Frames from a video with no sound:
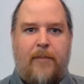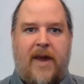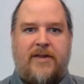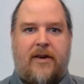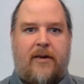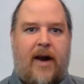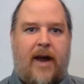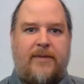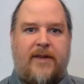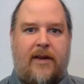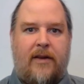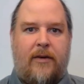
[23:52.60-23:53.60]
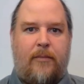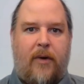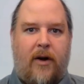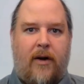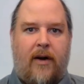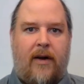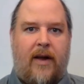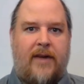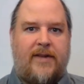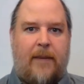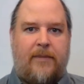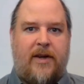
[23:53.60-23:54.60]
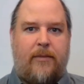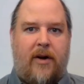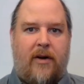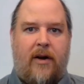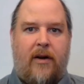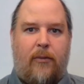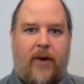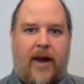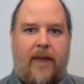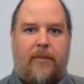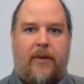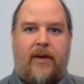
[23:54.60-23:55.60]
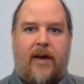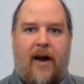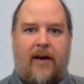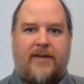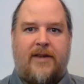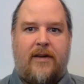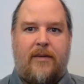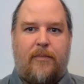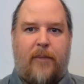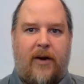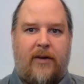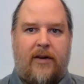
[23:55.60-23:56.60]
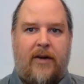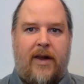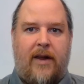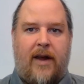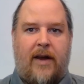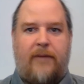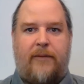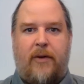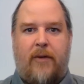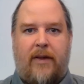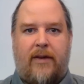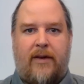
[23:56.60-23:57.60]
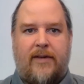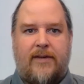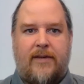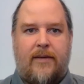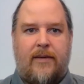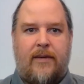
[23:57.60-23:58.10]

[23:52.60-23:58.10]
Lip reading: Major crimes include murder, attempted murder, rape, arson, burglary, and a few others.